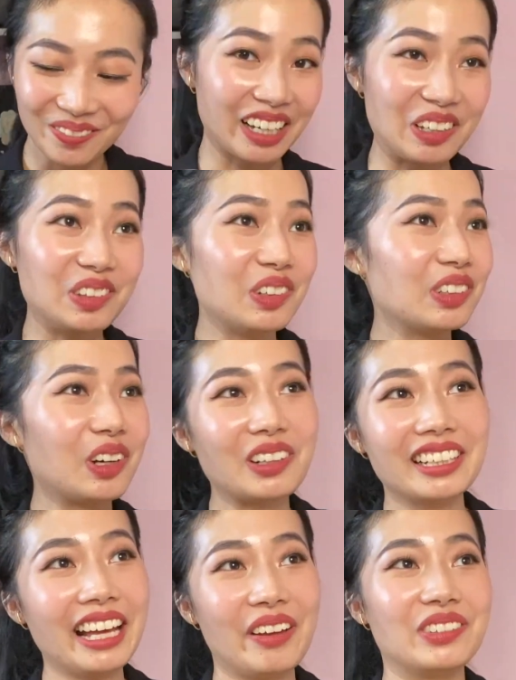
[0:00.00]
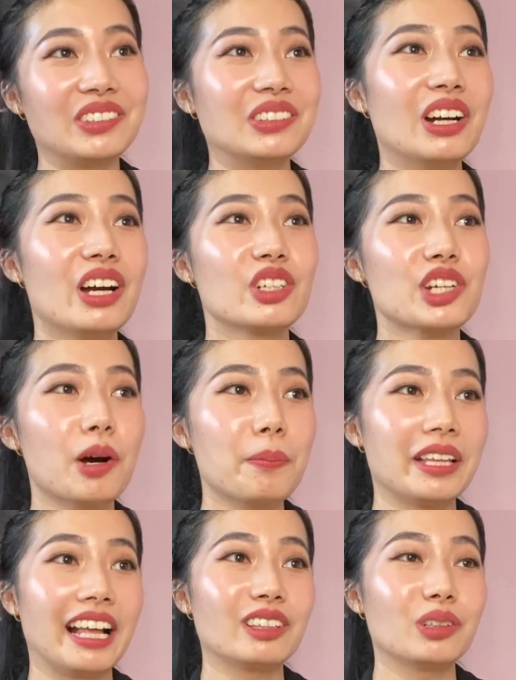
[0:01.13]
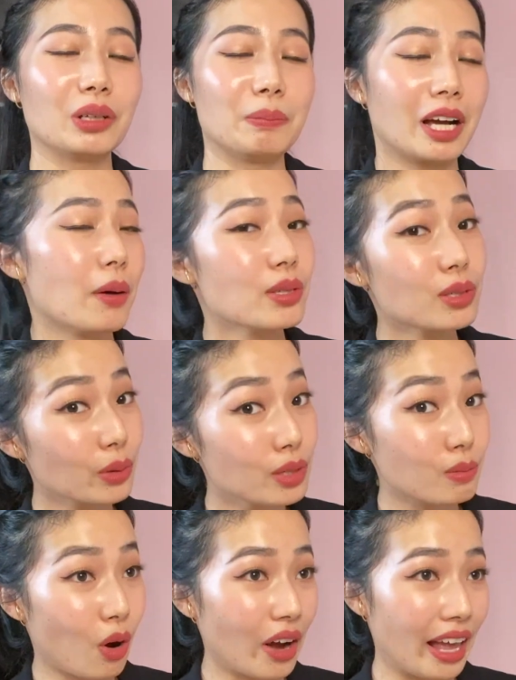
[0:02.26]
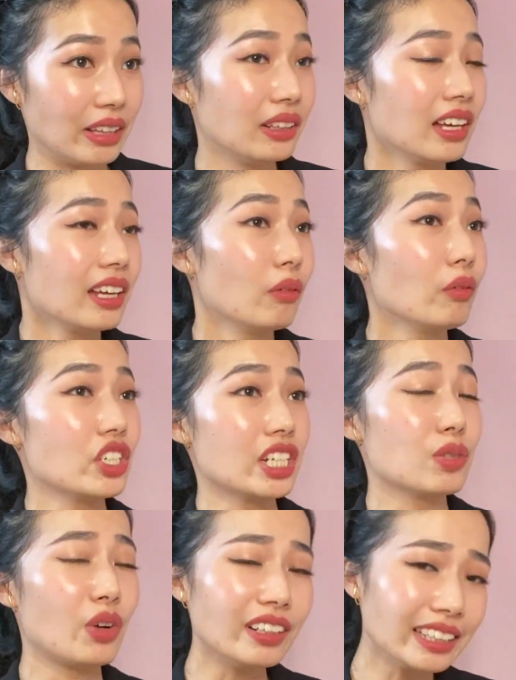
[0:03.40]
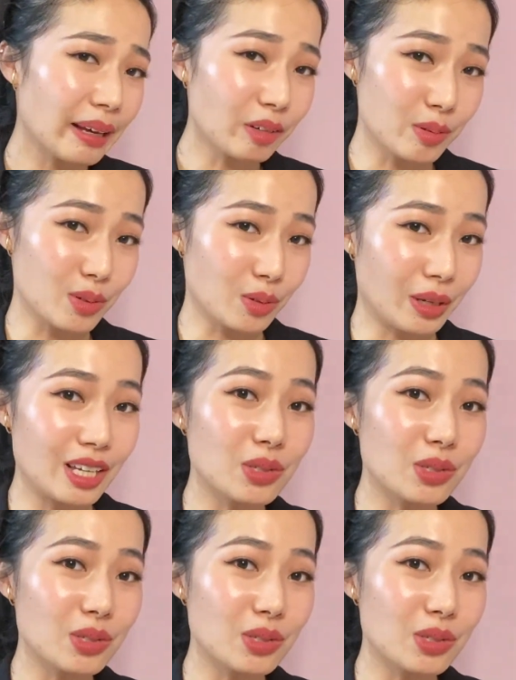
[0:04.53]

You no longer have to chop it until it becomes so small, and which is very time consuming.